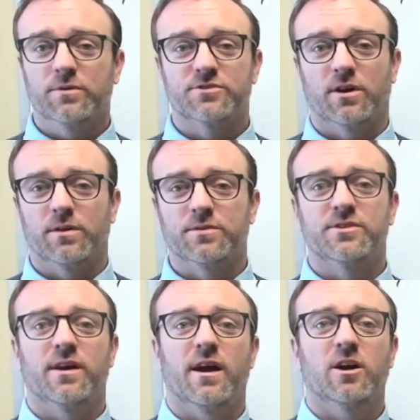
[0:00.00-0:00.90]
zones,
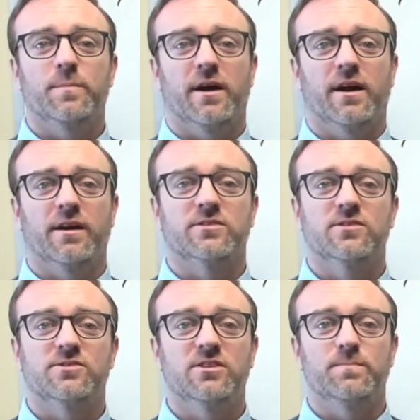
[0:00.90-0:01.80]
airbags,
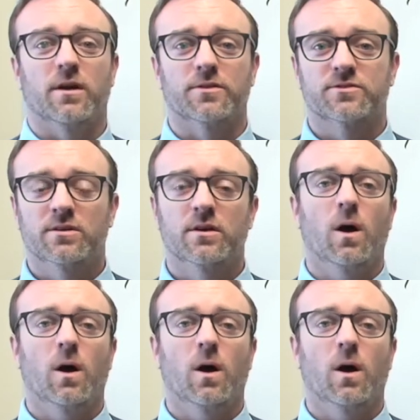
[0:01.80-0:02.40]
seatbelts,